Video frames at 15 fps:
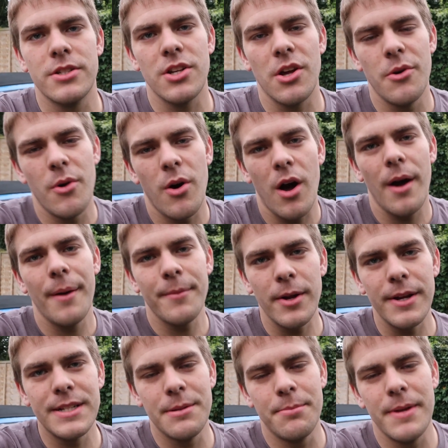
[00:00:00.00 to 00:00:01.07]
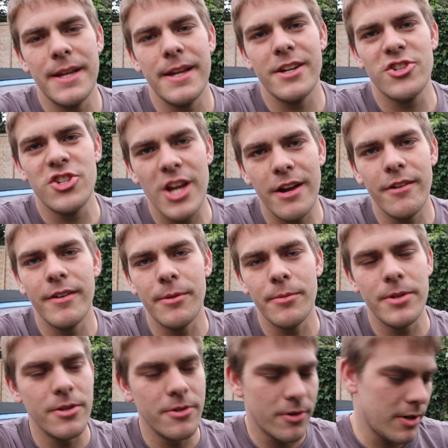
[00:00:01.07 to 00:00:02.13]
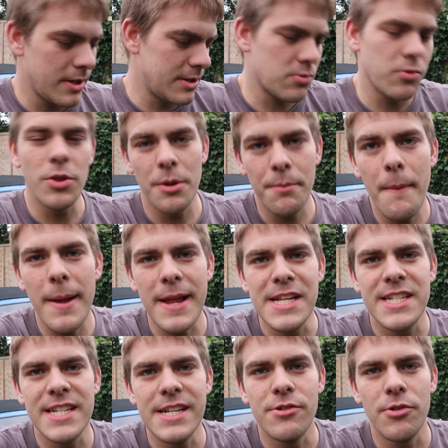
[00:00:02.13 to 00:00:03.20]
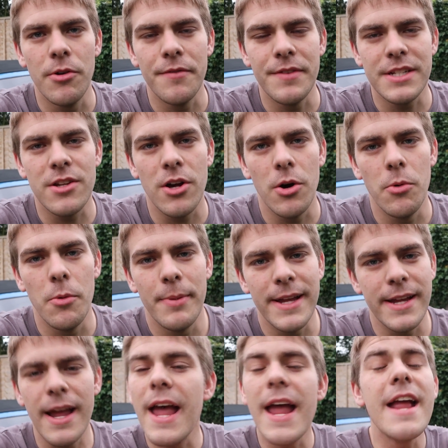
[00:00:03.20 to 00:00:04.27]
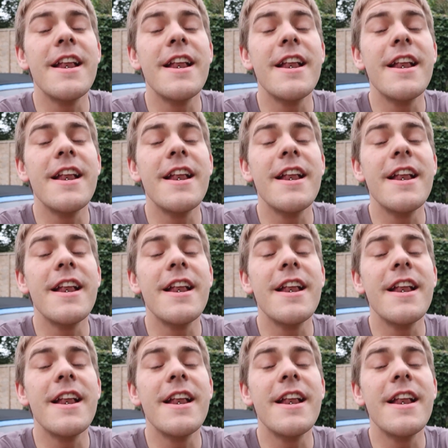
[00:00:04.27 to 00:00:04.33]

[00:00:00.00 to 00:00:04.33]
so I'm going to be sharing with you guys what the main secret of this car will be